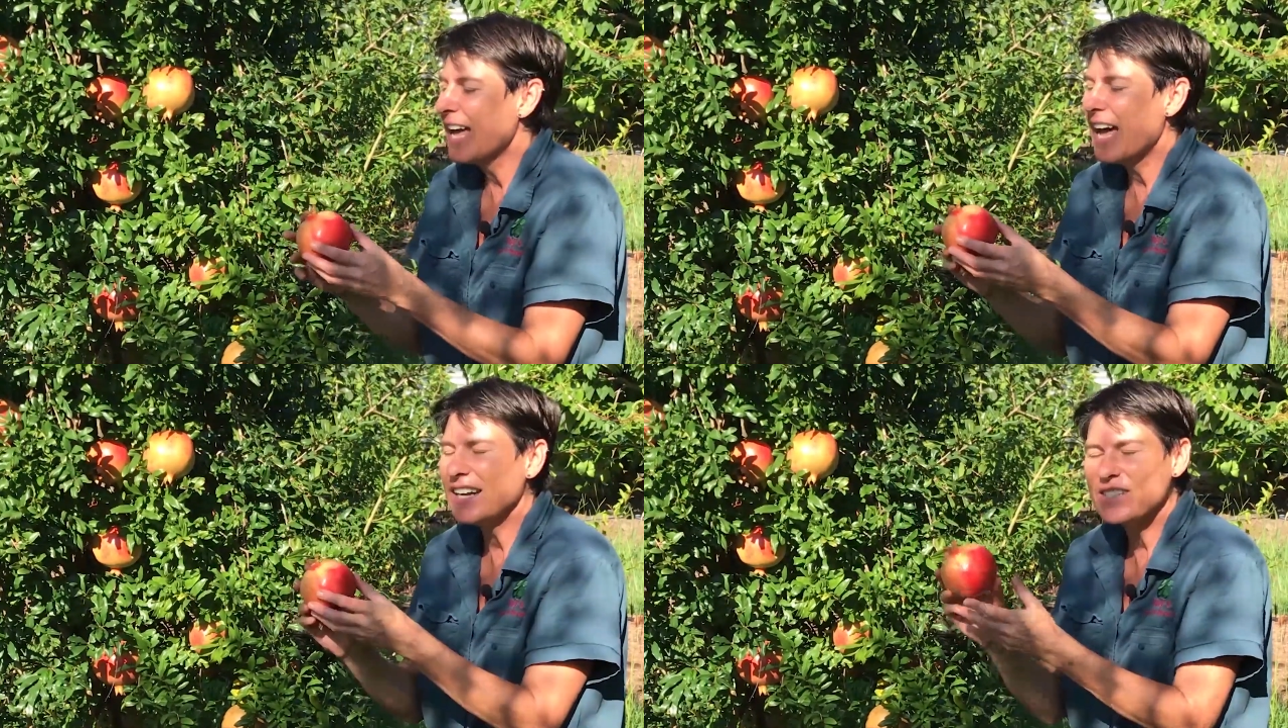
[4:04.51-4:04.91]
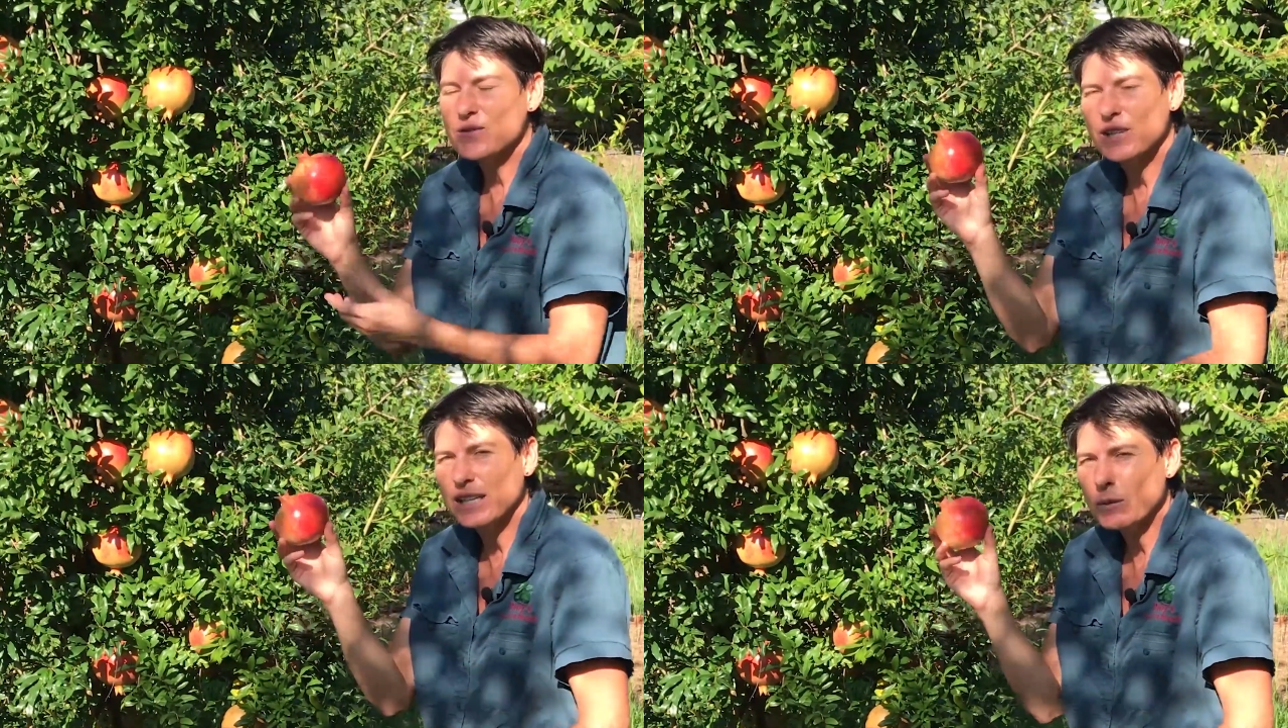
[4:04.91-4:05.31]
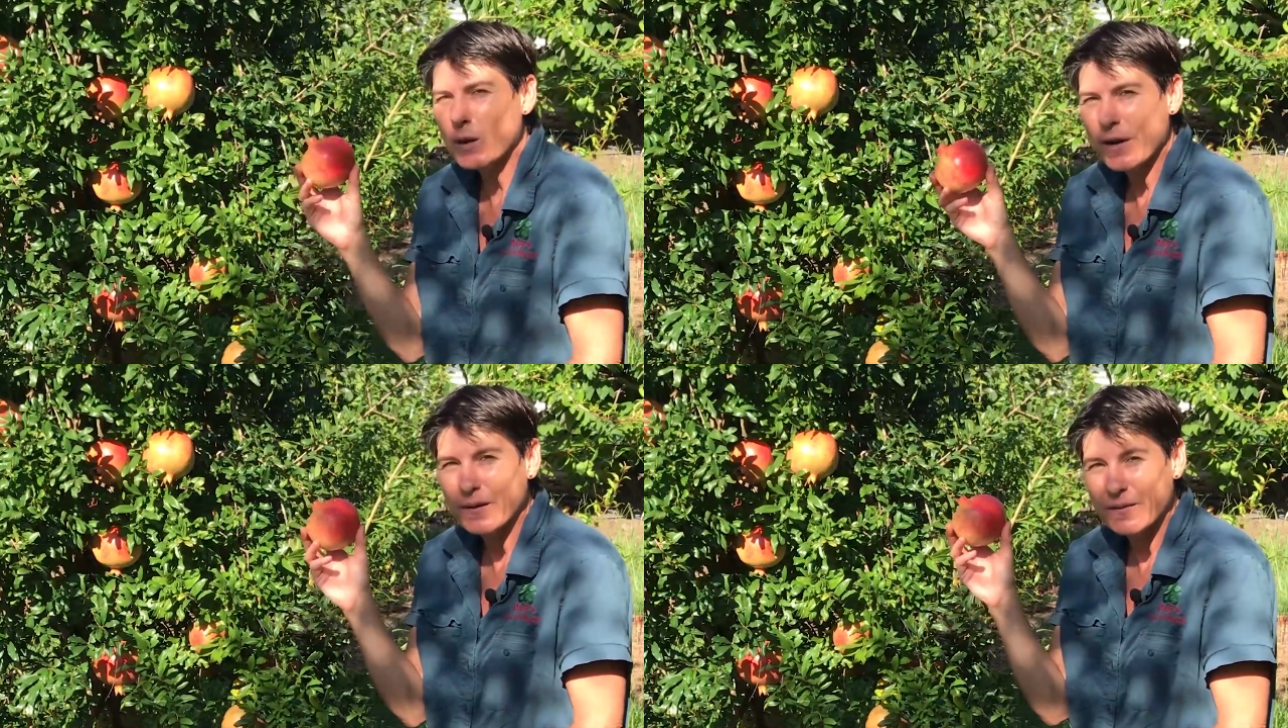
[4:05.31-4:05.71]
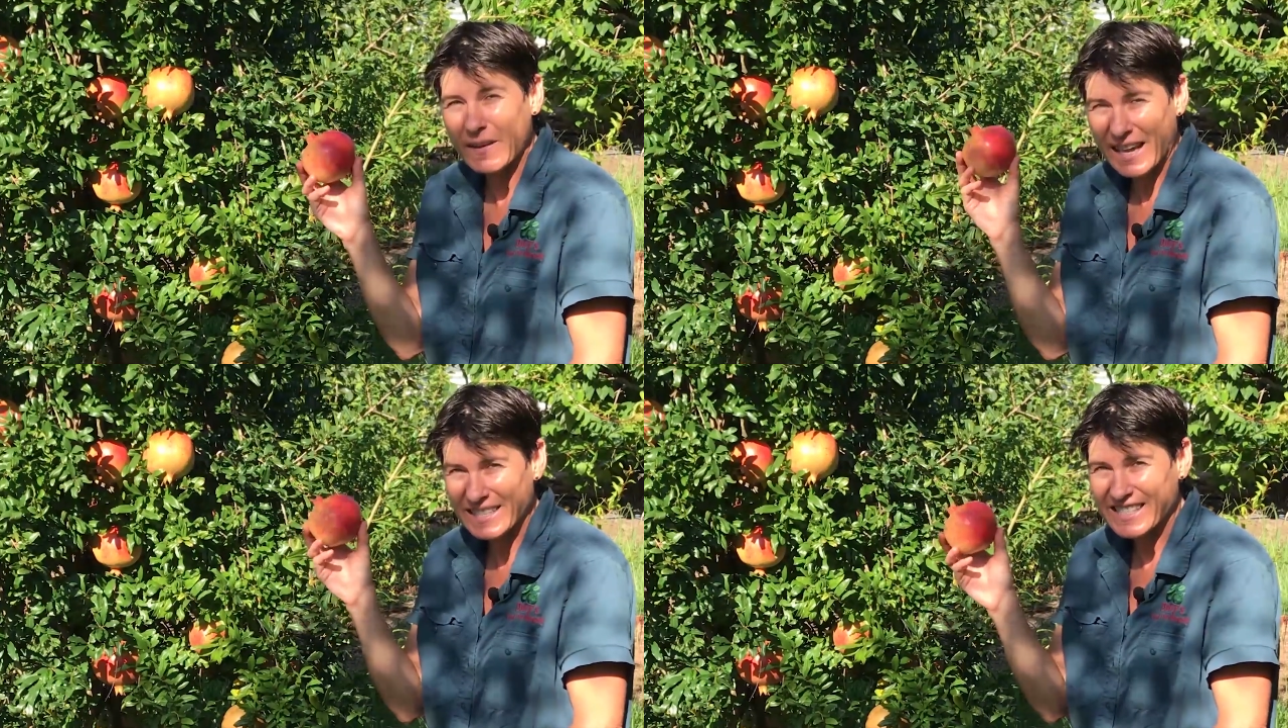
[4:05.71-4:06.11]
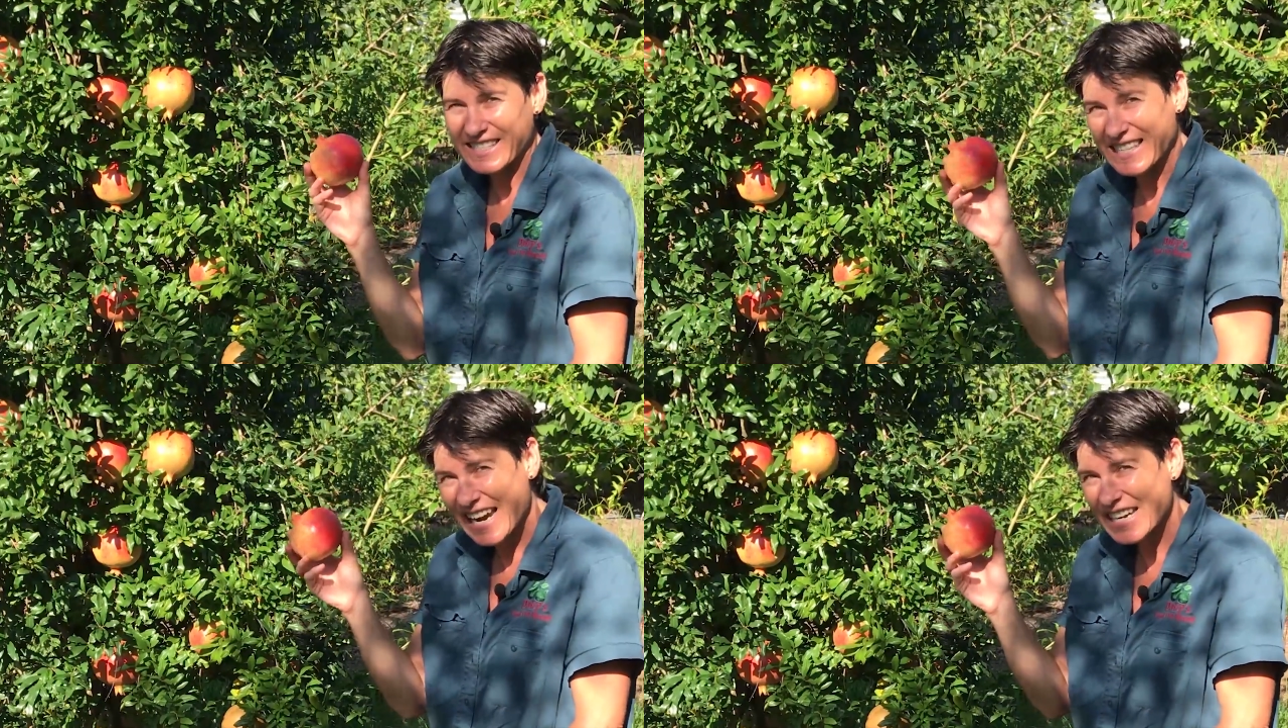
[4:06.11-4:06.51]
And it's really worth at that
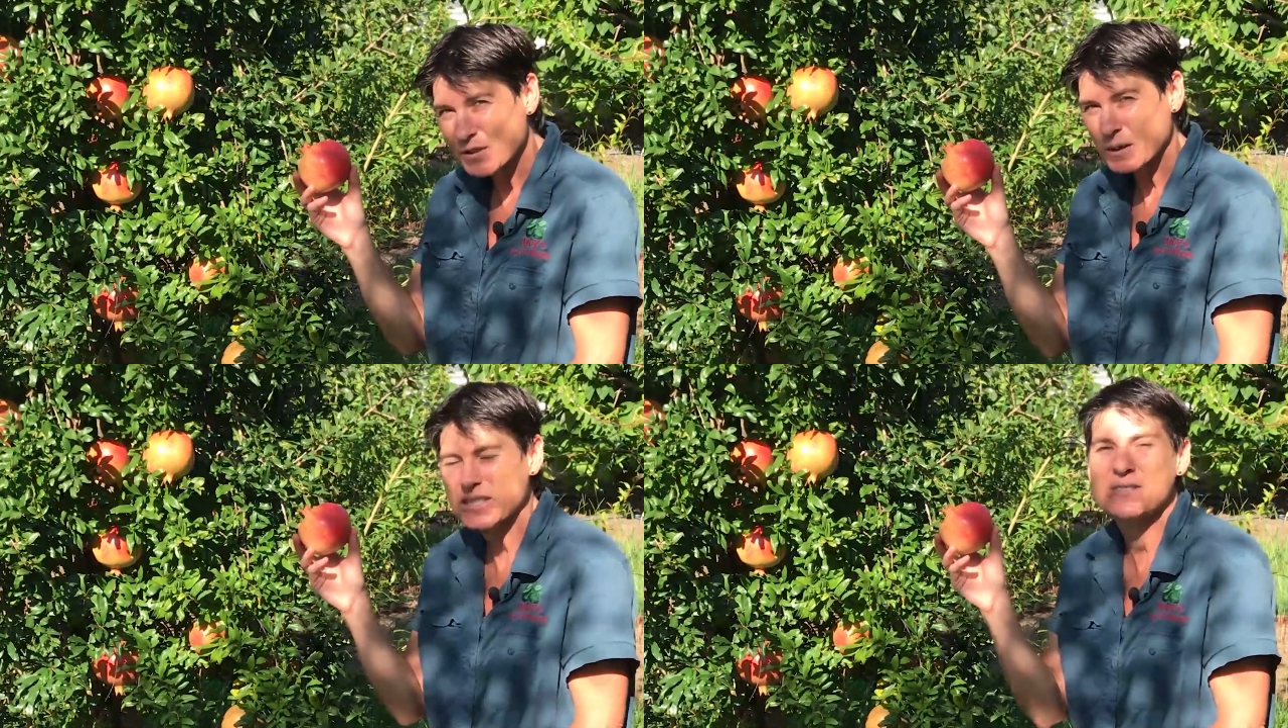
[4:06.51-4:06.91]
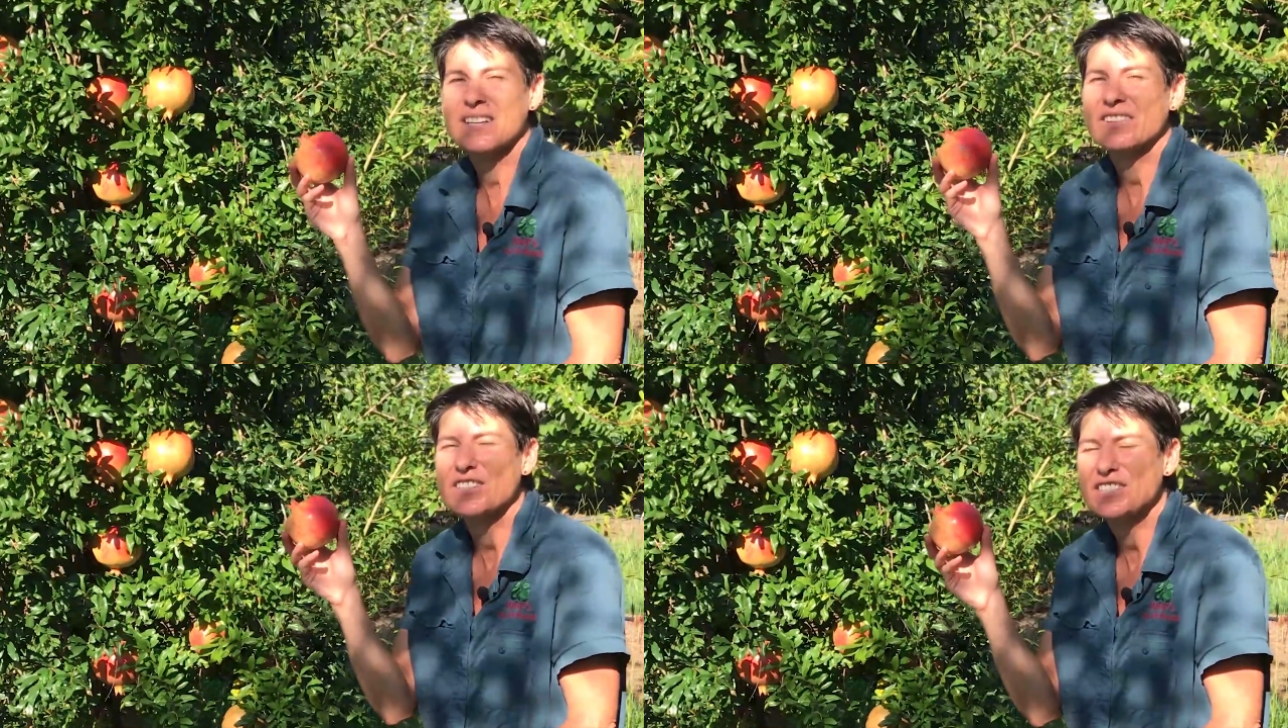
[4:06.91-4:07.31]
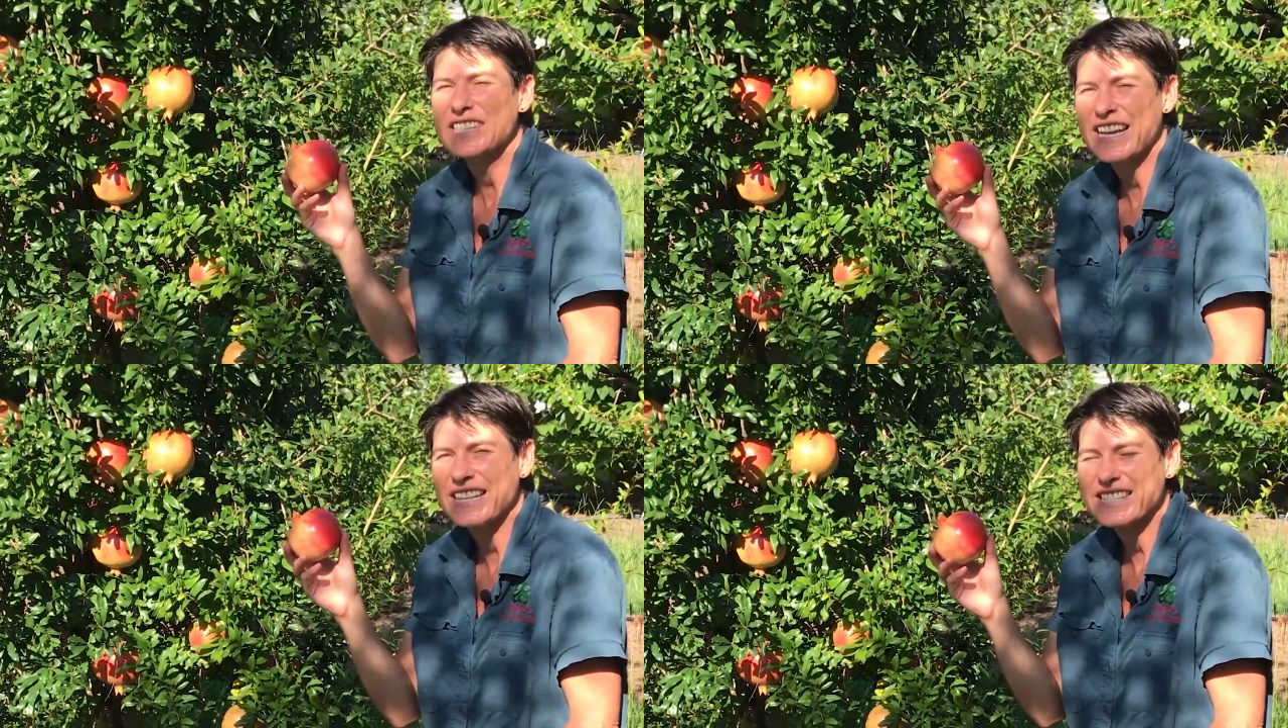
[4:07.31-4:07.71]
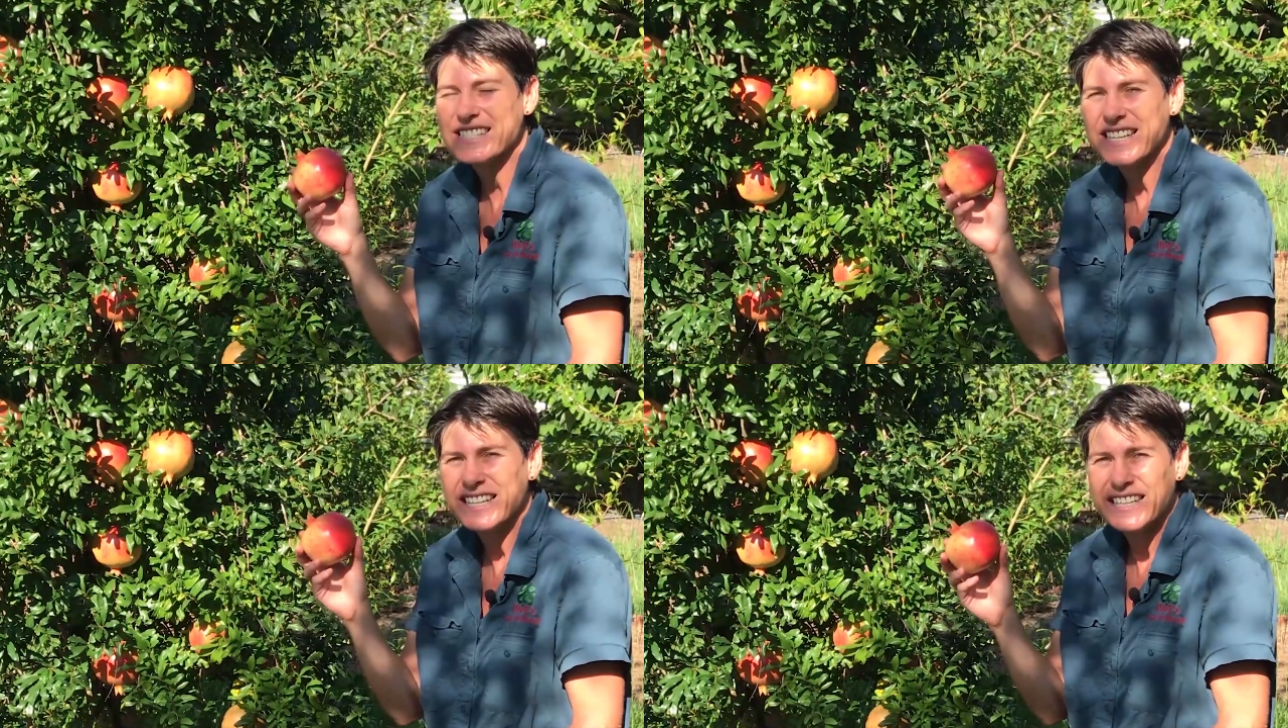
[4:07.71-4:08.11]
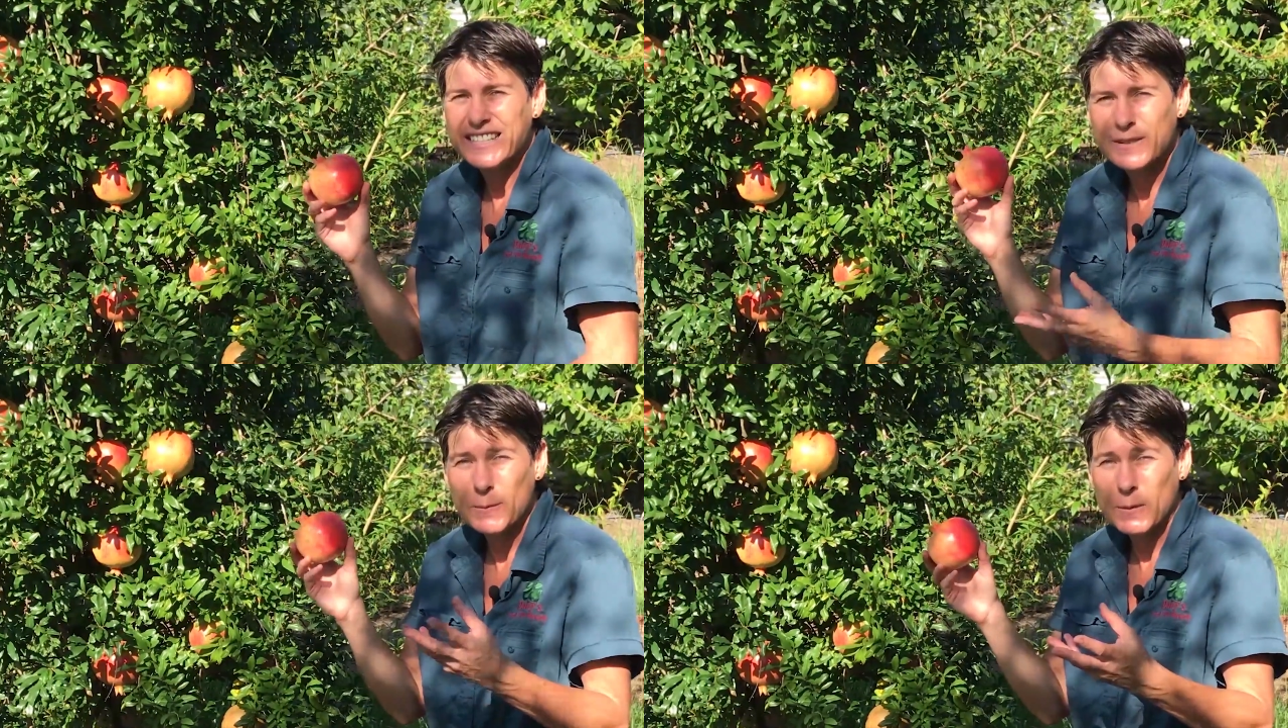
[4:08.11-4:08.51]
stage, once you've done those tests,
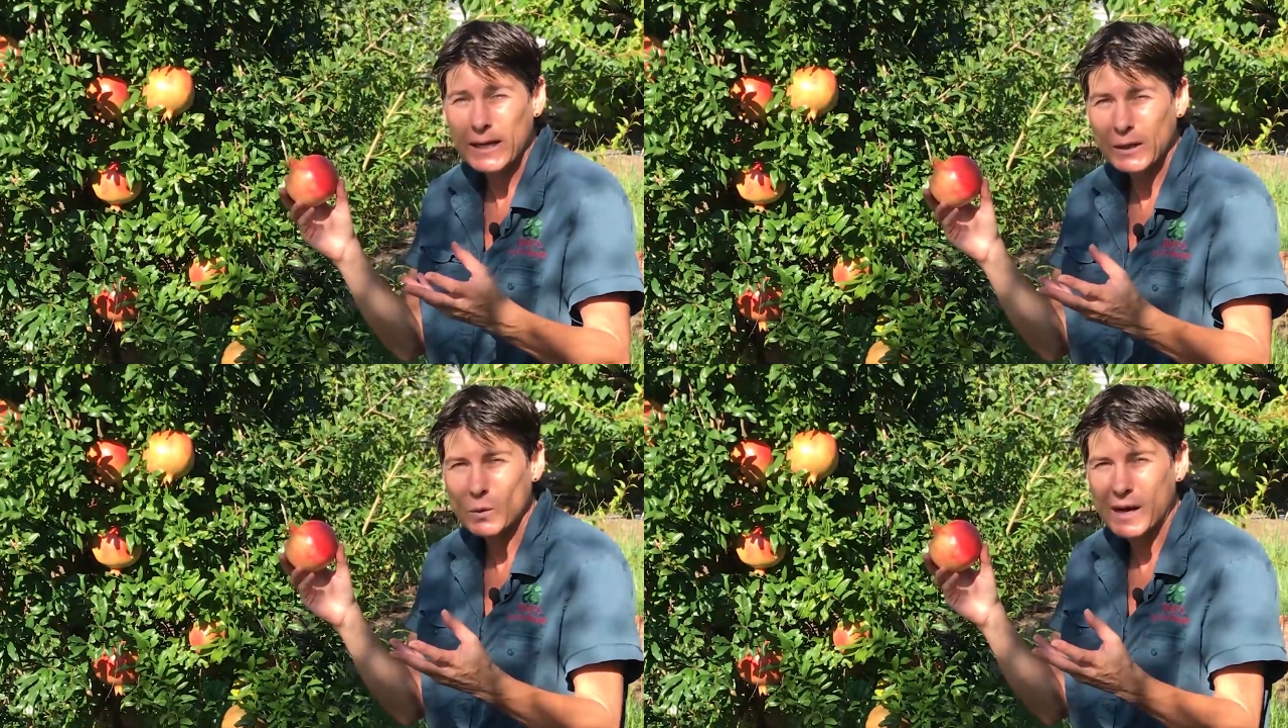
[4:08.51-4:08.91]
to pick